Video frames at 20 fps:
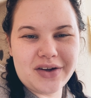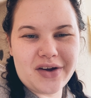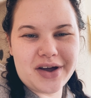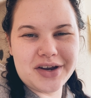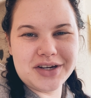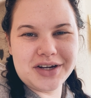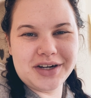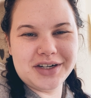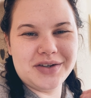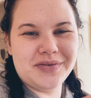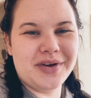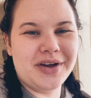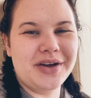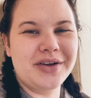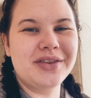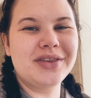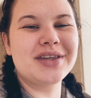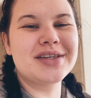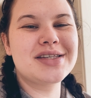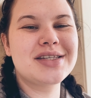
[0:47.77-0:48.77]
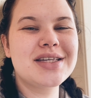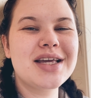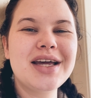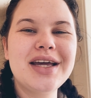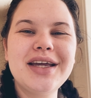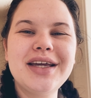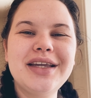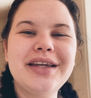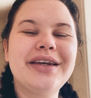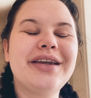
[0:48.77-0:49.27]
I talked about the
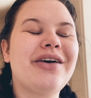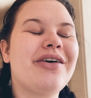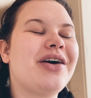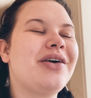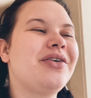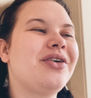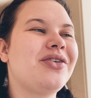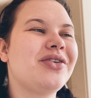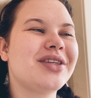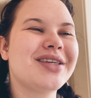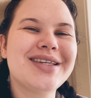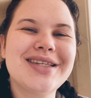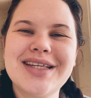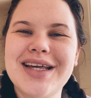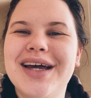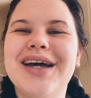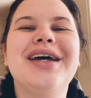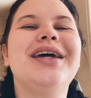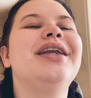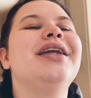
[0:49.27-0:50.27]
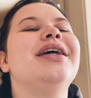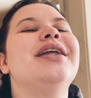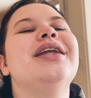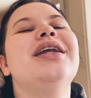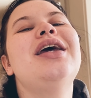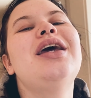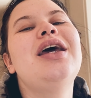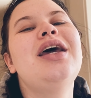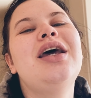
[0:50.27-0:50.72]
sun and how I work with the sun and